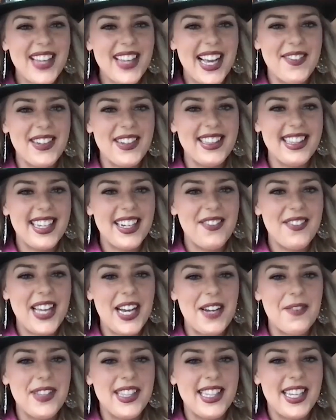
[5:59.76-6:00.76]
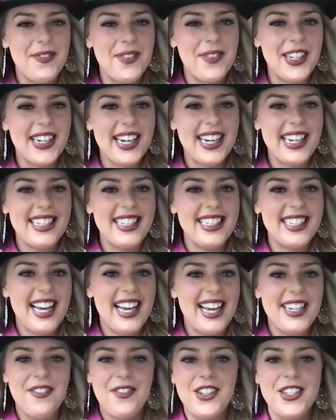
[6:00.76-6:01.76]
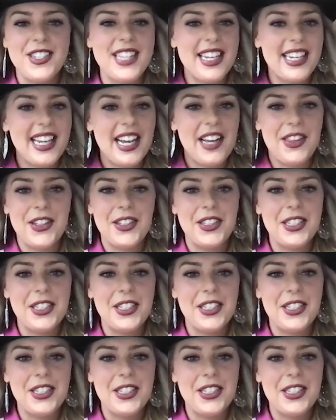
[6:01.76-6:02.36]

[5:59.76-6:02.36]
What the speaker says: I would love that. That'd be great. Yeah. And if there's any other